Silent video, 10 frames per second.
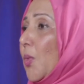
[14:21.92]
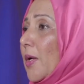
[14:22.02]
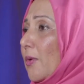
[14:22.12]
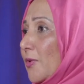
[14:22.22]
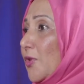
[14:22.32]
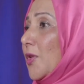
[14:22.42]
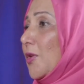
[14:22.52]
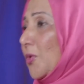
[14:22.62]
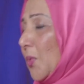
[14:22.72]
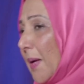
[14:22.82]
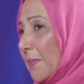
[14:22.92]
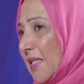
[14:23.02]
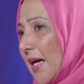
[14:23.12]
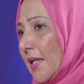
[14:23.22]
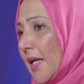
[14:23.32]
We launched the new
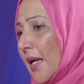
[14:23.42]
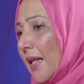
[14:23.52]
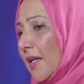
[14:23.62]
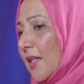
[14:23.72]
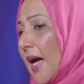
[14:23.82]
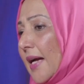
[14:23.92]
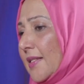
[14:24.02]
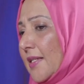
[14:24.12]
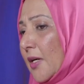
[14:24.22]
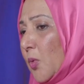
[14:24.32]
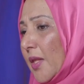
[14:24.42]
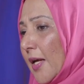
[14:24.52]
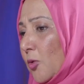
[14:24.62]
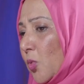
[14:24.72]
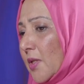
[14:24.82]
website. And I think the idea with
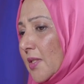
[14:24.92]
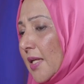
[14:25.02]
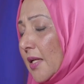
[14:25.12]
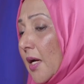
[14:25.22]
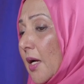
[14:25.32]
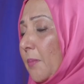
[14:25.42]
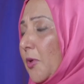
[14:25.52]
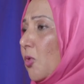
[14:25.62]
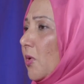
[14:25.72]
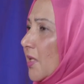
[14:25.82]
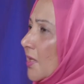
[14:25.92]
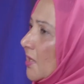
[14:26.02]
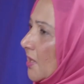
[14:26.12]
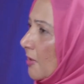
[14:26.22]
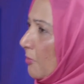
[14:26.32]
that was that because this
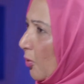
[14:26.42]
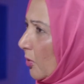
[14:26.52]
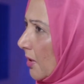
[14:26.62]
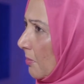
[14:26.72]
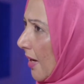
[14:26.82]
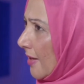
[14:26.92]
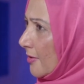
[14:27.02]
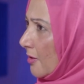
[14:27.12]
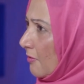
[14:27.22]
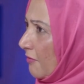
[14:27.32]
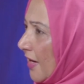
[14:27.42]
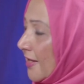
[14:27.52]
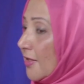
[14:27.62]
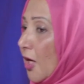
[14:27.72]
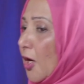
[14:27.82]
is an important milestone for
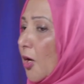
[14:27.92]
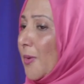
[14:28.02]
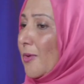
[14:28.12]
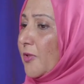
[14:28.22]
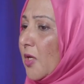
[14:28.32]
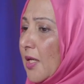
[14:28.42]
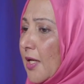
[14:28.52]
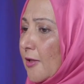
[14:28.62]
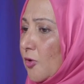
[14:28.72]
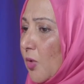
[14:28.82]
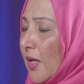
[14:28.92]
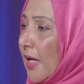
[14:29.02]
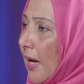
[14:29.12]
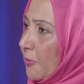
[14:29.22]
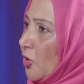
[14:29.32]
us, we also needed to
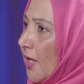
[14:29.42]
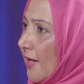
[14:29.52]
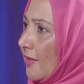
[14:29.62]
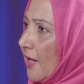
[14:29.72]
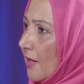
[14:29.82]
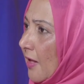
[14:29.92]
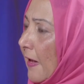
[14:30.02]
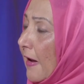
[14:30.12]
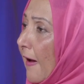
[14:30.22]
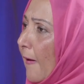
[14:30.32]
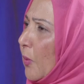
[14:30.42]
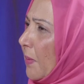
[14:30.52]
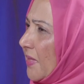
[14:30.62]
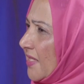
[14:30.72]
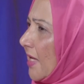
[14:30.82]
encapsulate that in how we
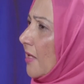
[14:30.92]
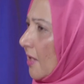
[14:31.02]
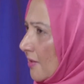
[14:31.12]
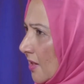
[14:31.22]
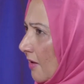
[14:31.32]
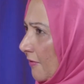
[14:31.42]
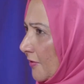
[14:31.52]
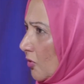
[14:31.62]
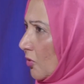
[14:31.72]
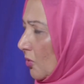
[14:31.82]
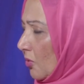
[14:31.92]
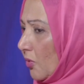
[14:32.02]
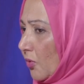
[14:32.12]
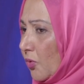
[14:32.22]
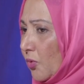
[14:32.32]
present ourselves
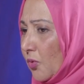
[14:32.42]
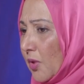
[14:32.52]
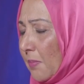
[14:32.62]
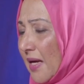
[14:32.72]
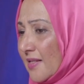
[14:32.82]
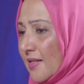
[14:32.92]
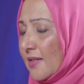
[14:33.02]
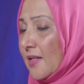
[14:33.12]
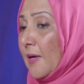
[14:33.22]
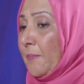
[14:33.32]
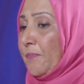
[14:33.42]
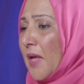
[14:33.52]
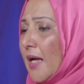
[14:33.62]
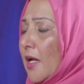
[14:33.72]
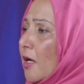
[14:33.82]
to the masses.
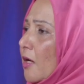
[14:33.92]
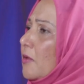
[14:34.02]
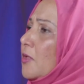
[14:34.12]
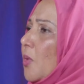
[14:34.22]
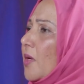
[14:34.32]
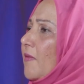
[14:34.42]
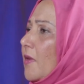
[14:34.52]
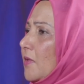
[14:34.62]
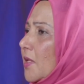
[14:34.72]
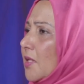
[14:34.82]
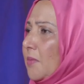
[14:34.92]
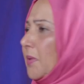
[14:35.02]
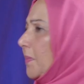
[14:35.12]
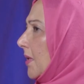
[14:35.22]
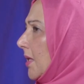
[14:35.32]
And our logo is one of those things that
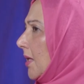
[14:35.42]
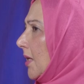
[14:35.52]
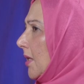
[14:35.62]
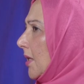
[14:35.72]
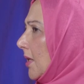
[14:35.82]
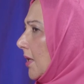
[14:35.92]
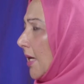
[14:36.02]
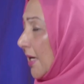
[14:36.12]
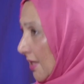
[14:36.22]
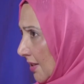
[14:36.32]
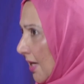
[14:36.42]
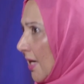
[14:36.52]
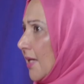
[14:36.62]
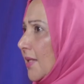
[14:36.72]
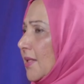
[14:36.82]
people really
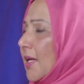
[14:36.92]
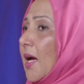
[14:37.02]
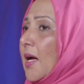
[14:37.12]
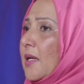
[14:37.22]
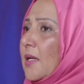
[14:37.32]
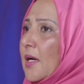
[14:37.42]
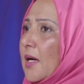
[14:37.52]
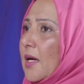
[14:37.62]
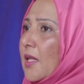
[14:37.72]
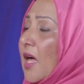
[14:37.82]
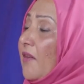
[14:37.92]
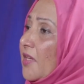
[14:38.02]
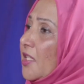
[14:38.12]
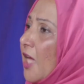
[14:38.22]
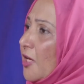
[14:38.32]
recognize, and they have
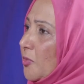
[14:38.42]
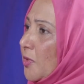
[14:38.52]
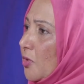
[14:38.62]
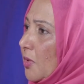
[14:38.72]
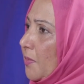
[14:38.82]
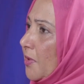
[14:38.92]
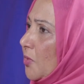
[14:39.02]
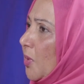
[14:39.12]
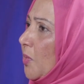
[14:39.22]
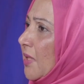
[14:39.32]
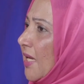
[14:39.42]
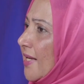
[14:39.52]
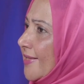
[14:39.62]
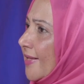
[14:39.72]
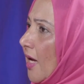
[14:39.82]
an attachment to it, because when we
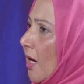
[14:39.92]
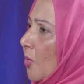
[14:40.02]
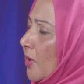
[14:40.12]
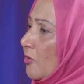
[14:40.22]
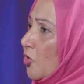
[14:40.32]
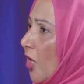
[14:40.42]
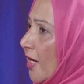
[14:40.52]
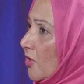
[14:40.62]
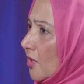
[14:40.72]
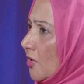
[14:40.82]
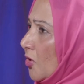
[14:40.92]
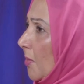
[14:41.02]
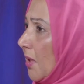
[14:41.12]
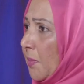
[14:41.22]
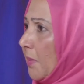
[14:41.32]
tested how we could change it, so
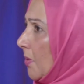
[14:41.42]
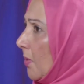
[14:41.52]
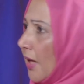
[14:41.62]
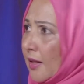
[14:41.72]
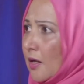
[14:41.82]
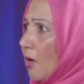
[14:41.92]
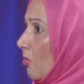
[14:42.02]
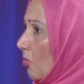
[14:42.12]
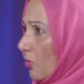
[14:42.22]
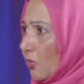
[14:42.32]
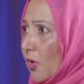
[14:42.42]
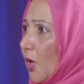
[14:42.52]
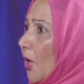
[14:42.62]
many people were like, no, you